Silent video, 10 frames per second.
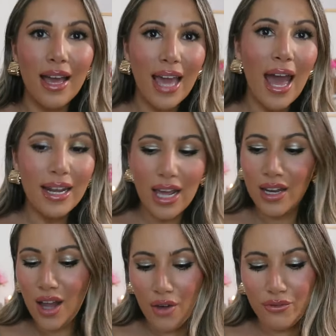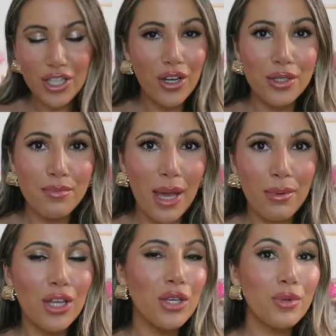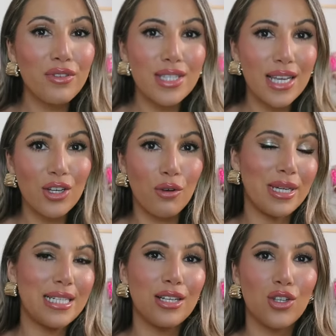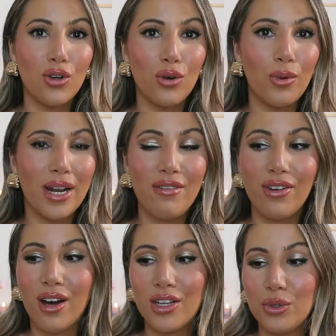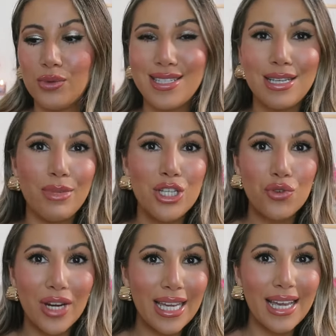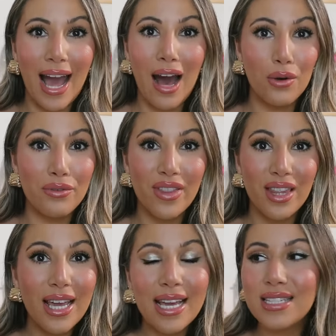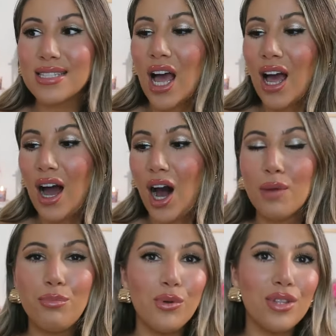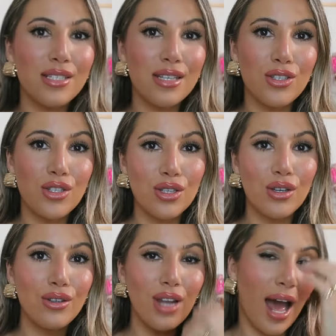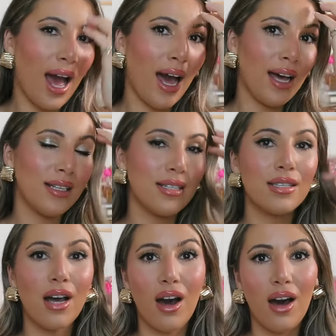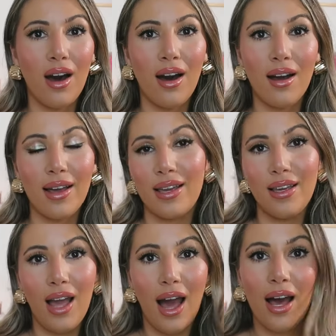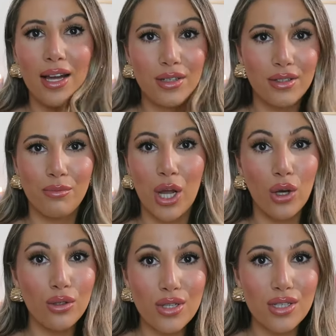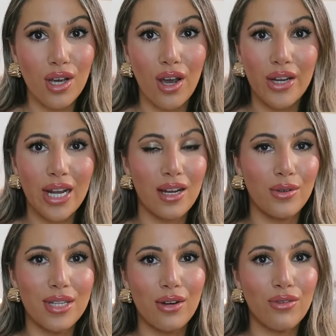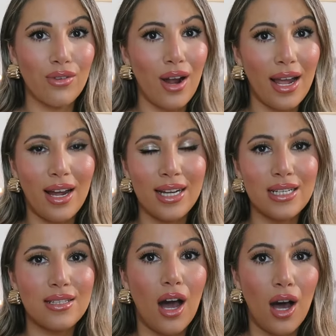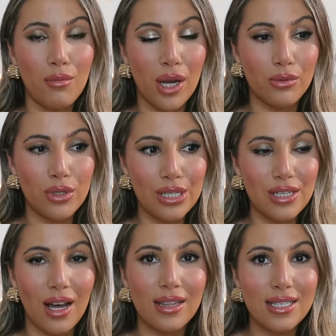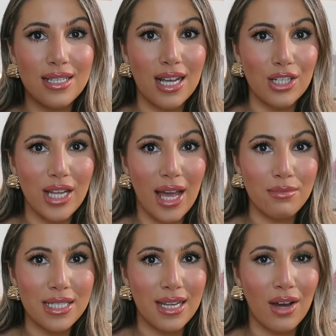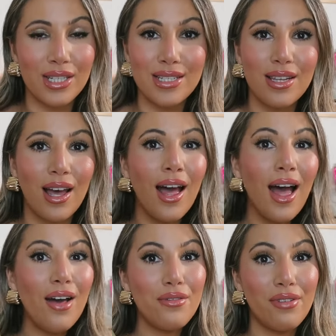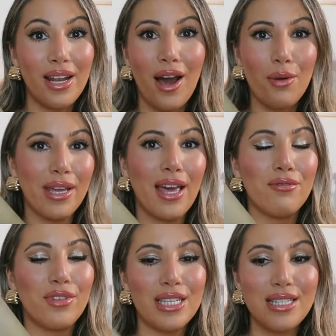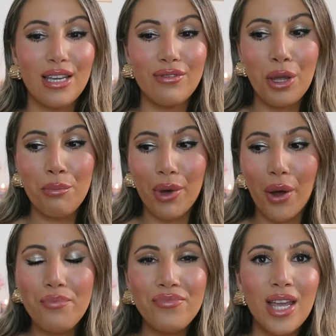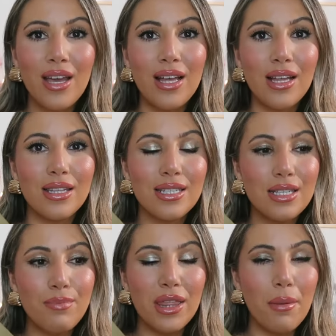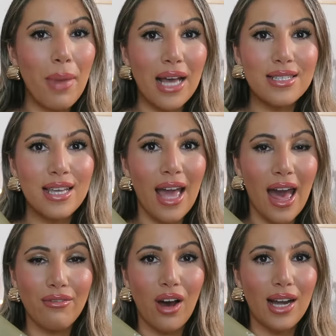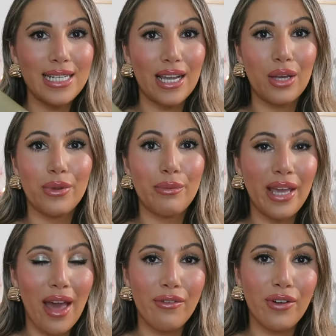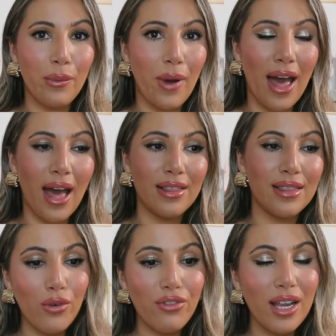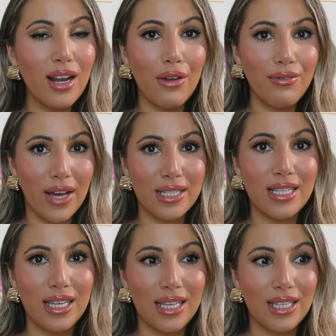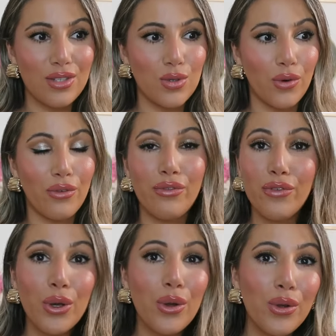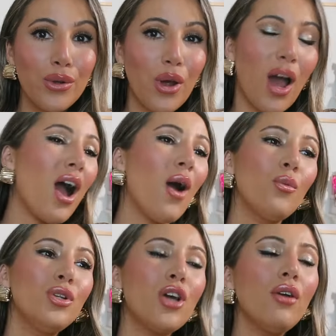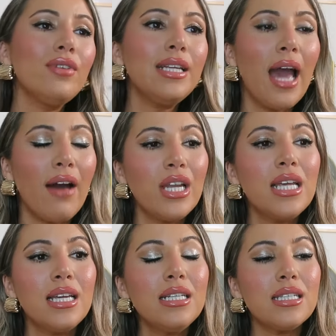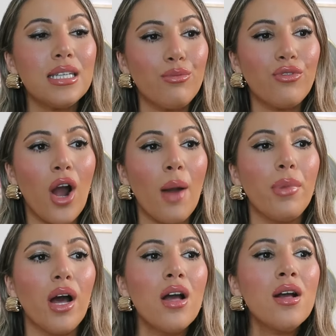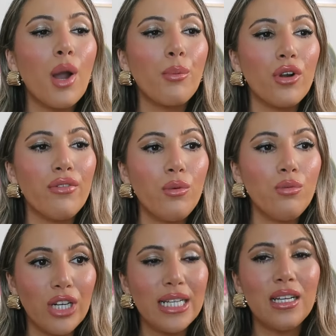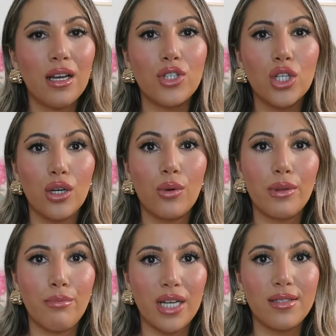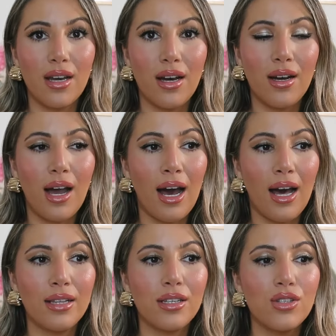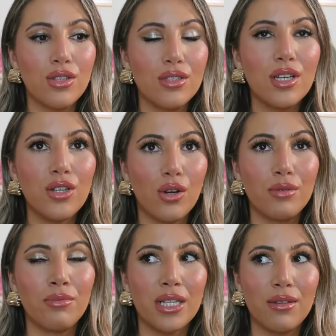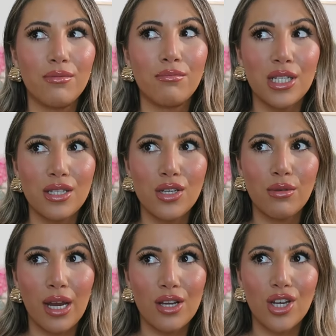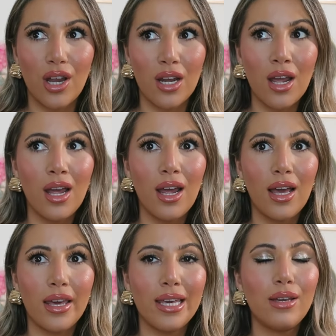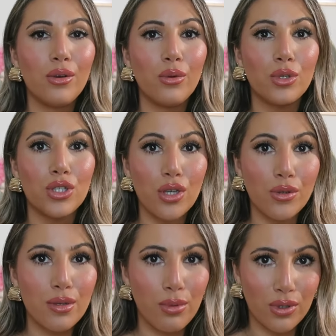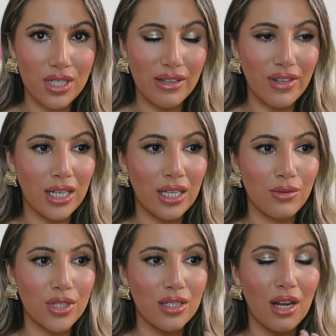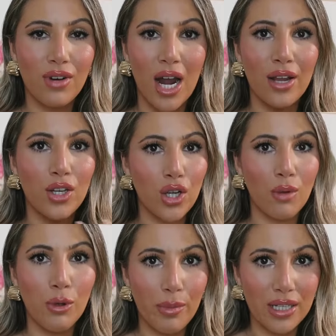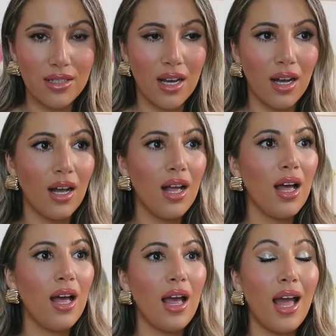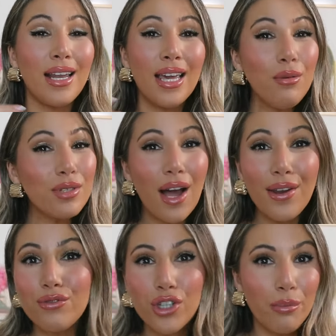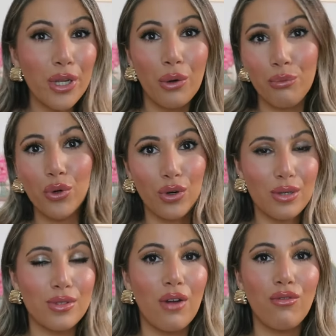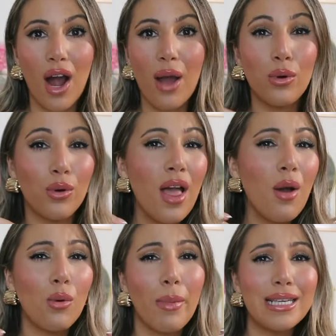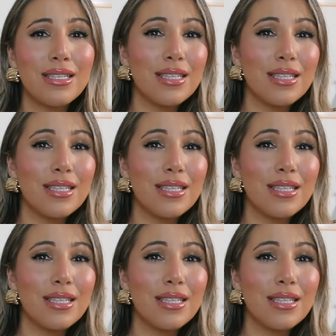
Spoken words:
again, in videos maybe that you would have seen on my TikTok or whatever, you would see me drinking out of this. I bought this as soon as I had my gallstone and I was like, right, I need to up my water. This is actually empty now. I need to fill it up again for this evening, but this has been the best thing ever. I take it with me everywhere. Fourth thing, like fatty sort of food. We don't really have anything deep fried, but my boyfriend really loves to cook with butter. And as soon as I told him about my situation, he was so supportive and he was just like, right, no more butter. And he was kind of jumping on board. He was like, right, we'll make